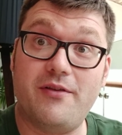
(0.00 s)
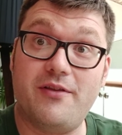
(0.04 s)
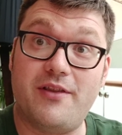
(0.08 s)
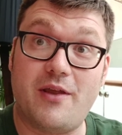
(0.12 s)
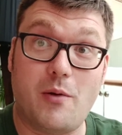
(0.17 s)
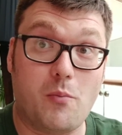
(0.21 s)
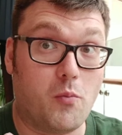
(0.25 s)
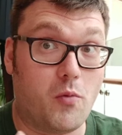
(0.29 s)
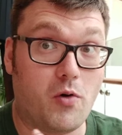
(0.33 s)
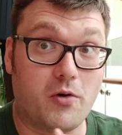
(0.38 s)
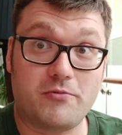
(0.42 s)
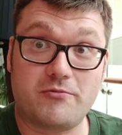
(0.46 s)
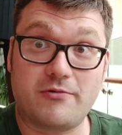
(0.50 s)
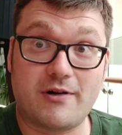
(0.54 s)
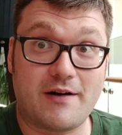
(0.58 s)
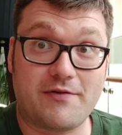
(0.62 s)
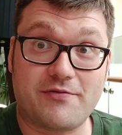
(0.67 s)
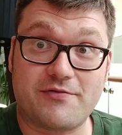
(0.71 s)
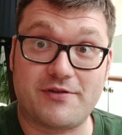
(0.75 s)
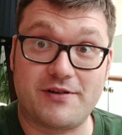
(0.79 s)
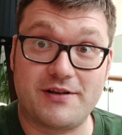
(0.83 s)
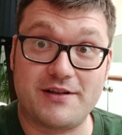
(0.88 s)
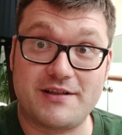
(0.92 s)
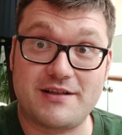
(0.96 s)
than one
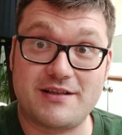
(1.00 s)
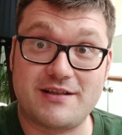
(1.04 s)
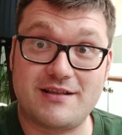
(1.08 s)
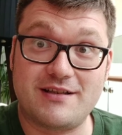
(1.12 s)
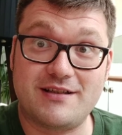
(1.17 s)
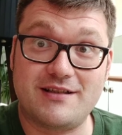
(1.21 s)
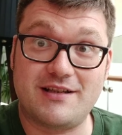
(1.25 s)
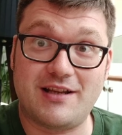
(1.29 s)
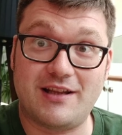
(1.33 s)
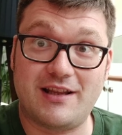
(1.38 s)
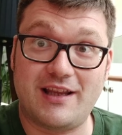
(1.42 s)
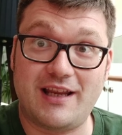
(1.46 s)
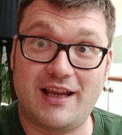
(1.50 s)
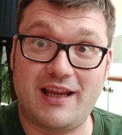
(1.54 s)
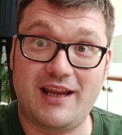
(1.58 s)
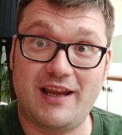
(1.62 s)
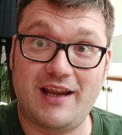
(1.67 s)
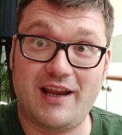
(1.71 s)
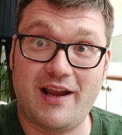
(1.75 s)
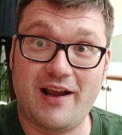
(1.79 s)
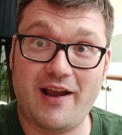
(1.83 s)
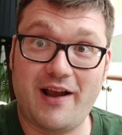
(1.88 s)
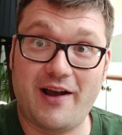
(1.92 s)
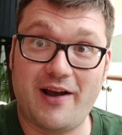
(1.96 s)
reference to
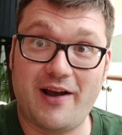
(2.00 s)
the